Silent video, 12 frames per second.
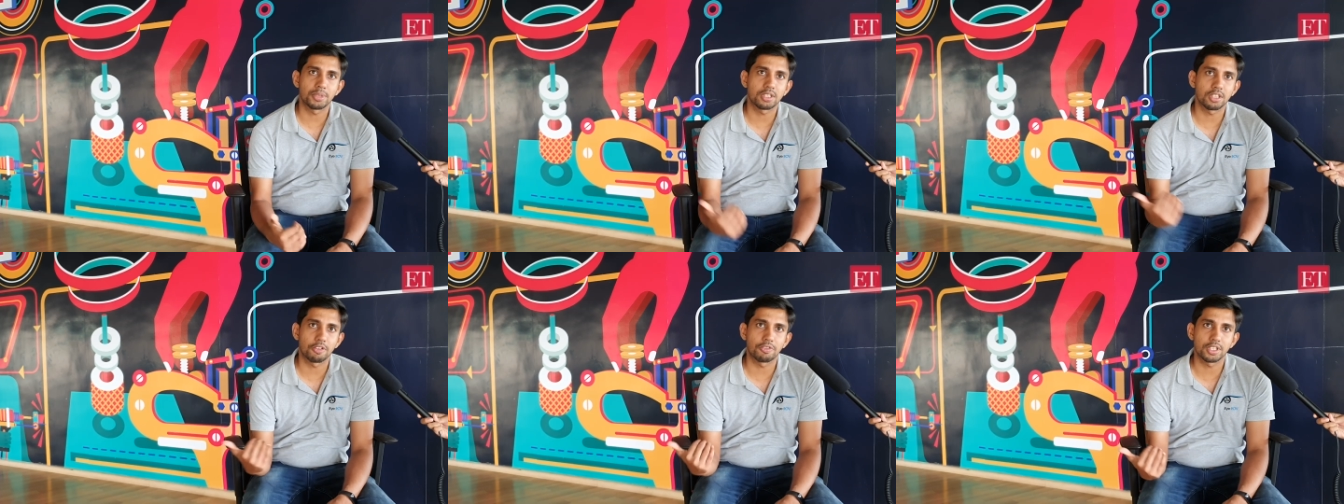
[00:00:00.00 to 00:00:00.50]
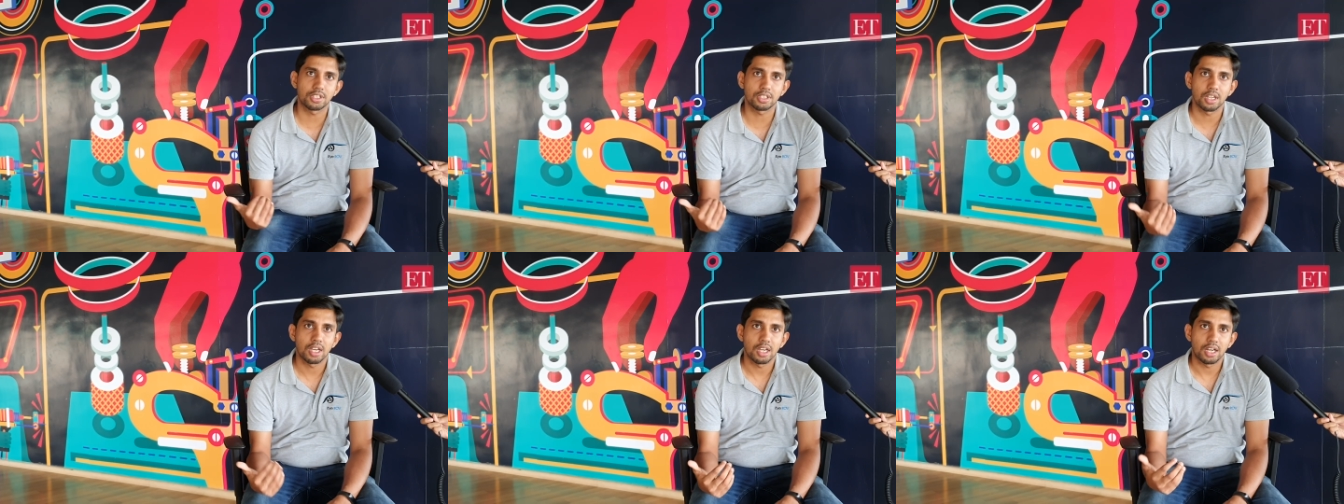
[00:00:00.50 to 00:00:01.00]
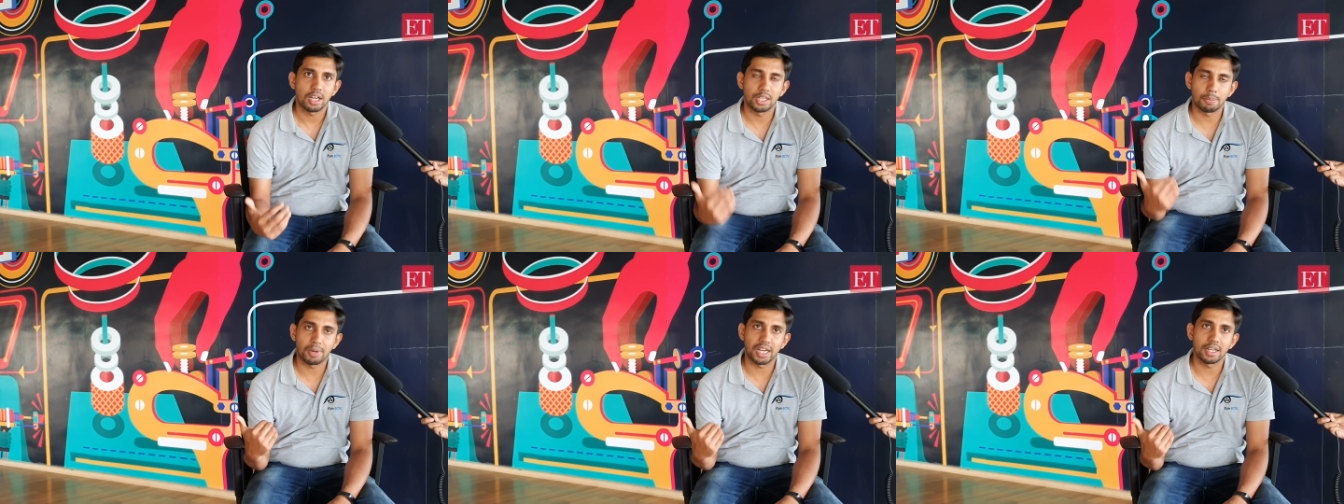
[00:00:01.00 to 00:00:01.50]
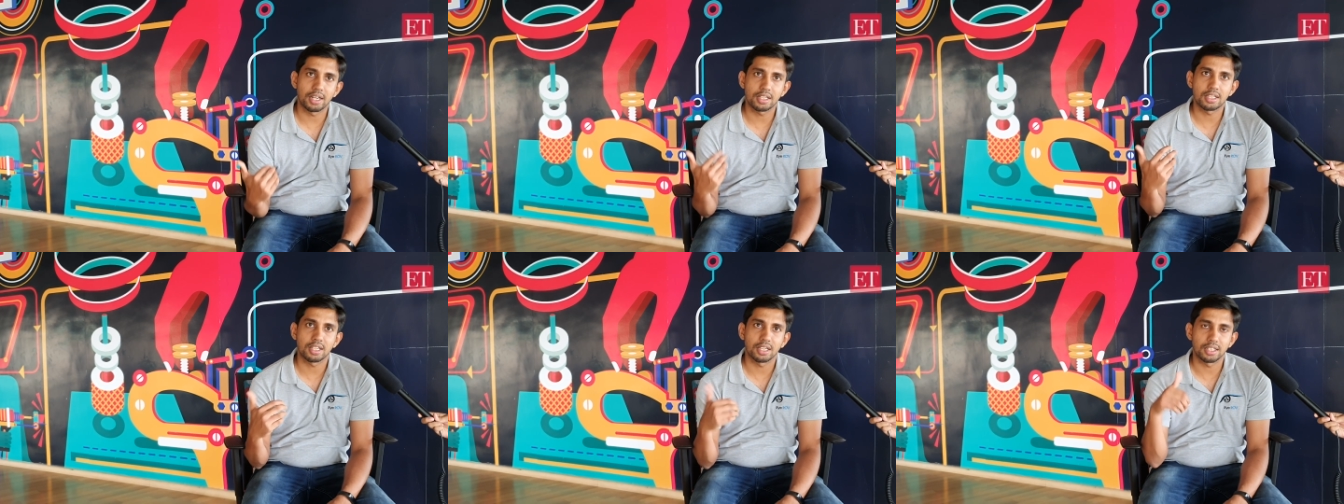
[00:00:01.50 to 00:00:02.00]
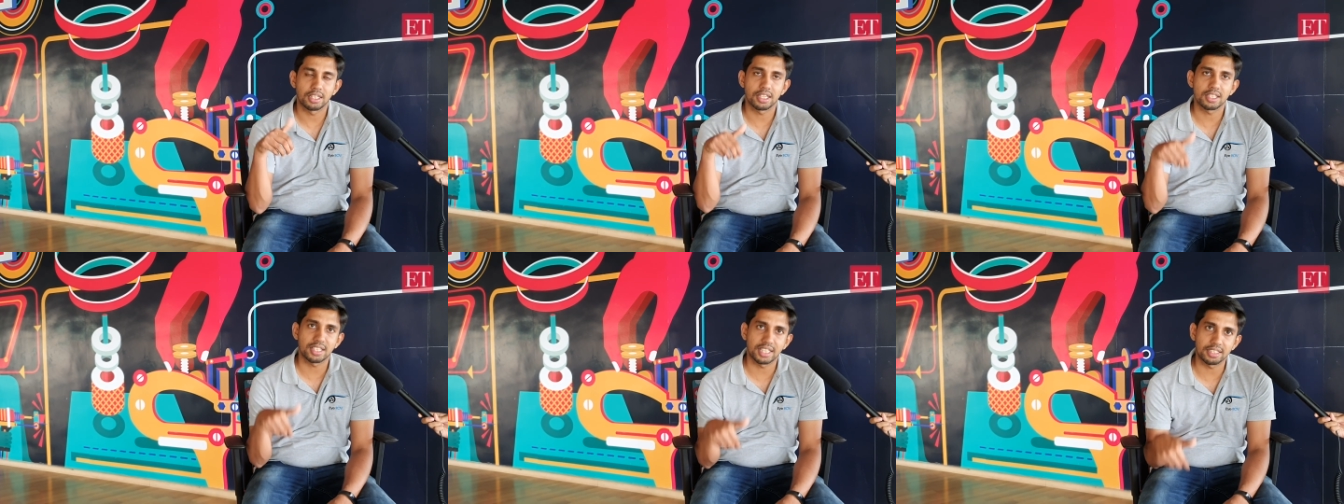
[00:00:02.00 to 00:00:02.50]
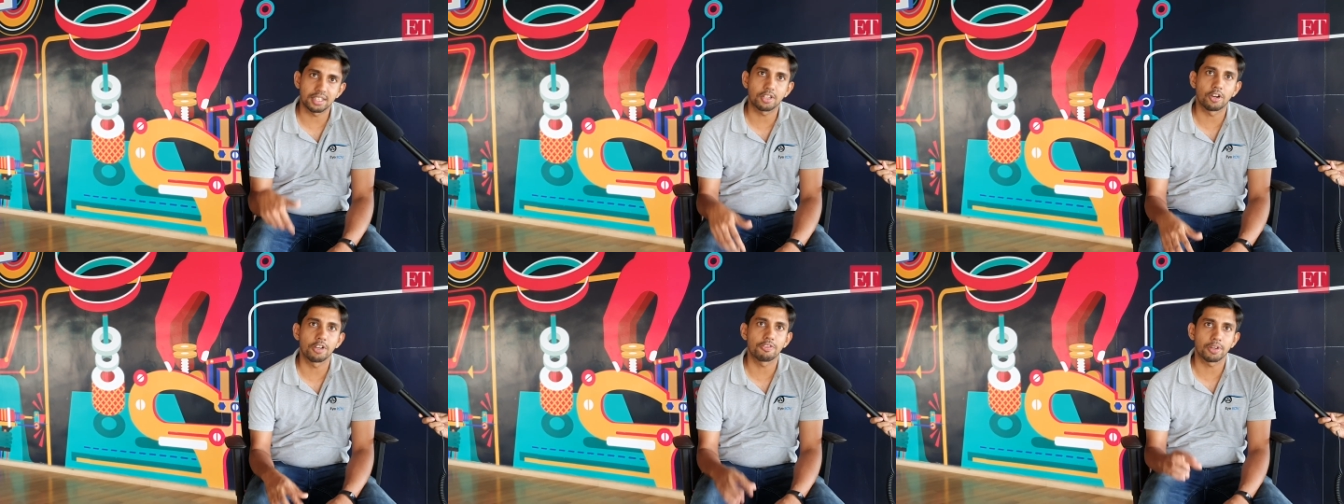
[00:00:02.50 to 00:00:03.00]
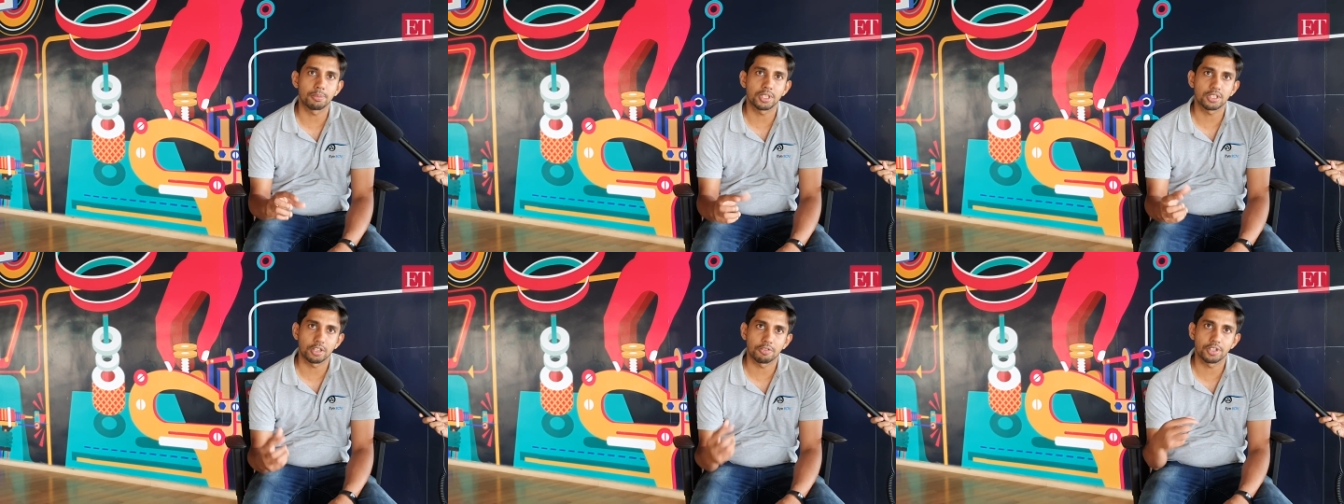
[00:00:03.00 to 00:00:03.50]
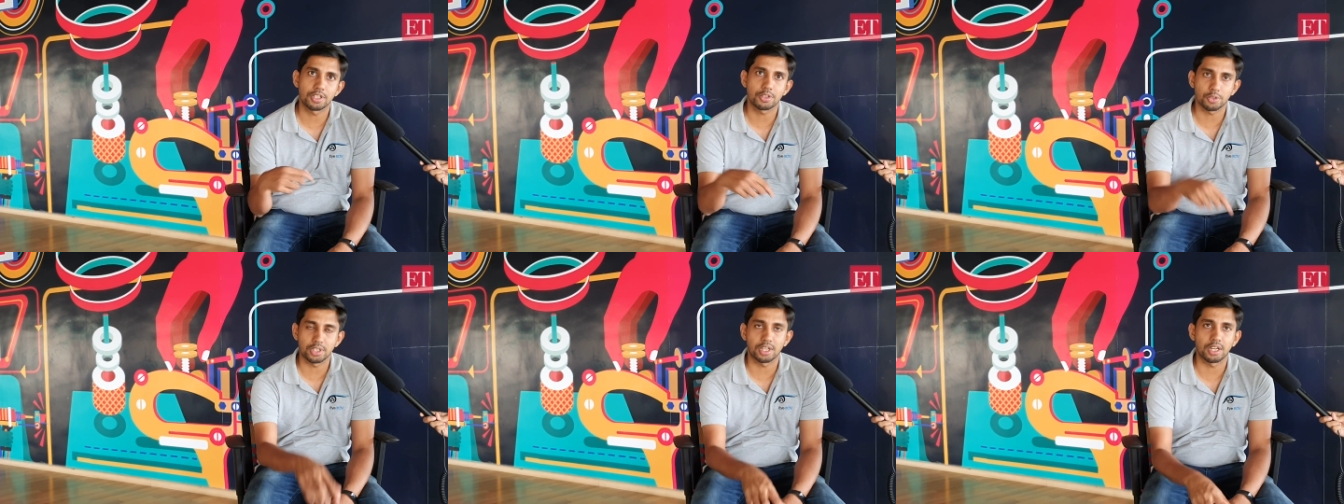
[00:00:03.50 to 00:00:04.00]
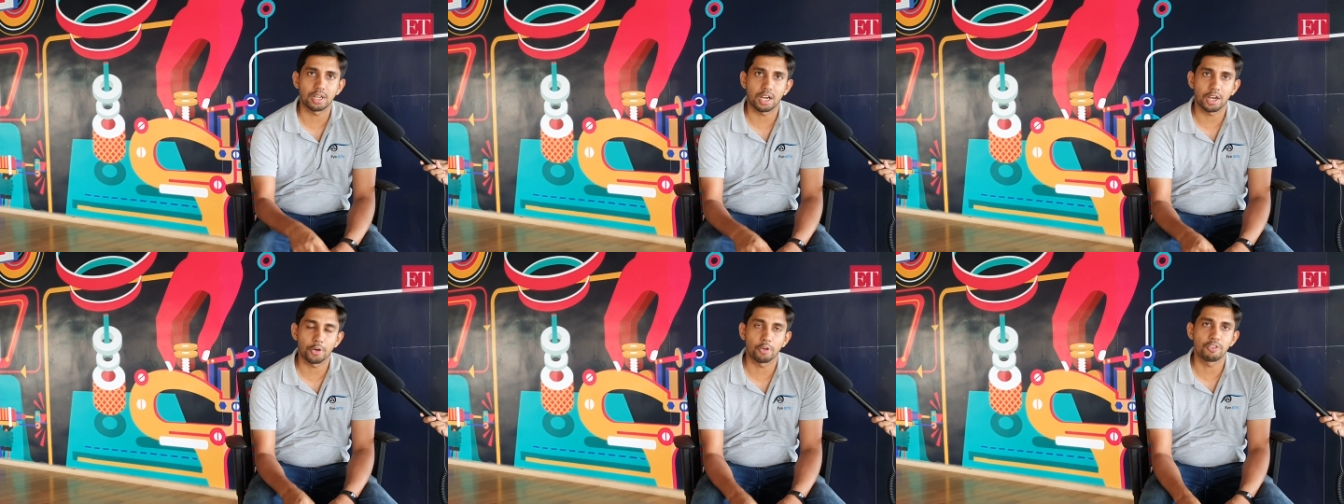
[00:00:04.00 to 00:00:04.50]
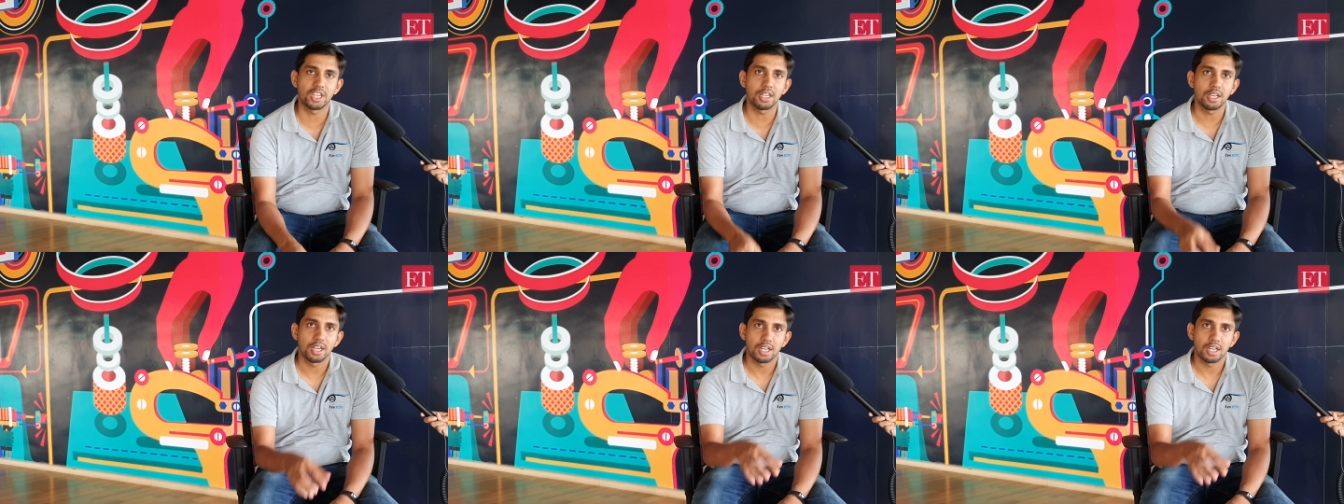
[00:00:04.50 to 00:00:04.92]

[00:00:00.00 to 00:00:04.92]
the surface the pilot there is a tether going from the surface to the ROV